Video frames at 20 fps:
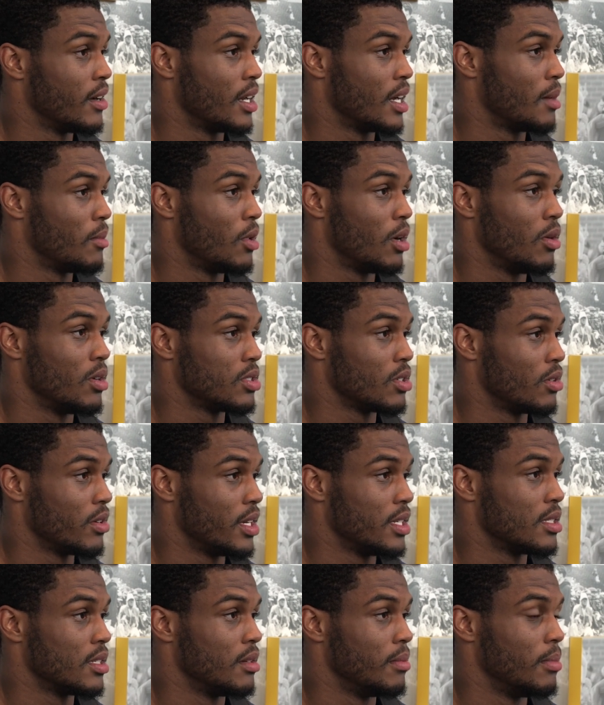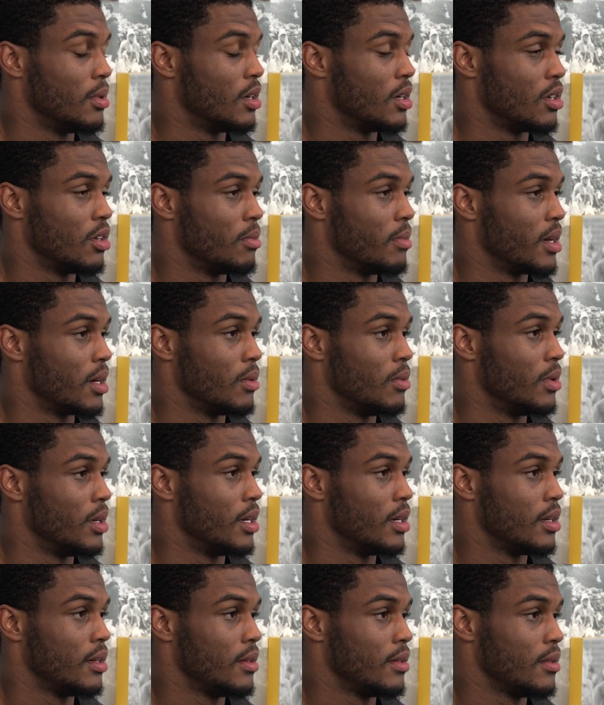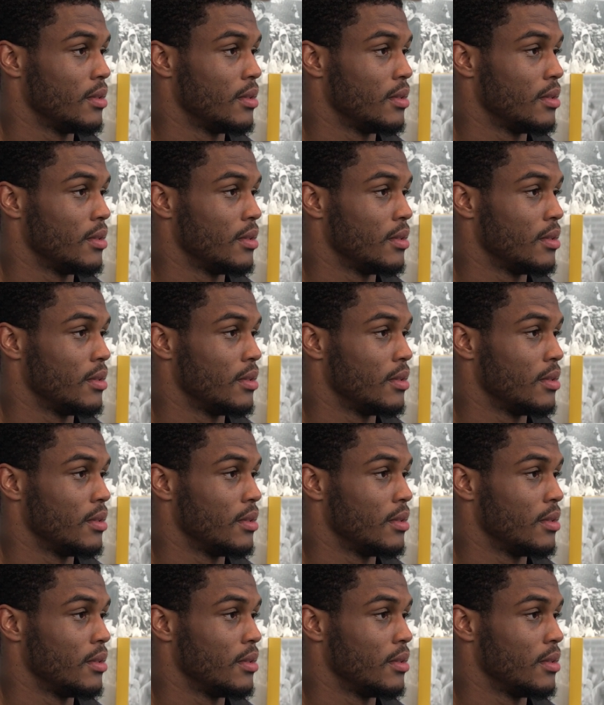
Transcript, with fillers: and I'm always gonna get to the ball no matter what.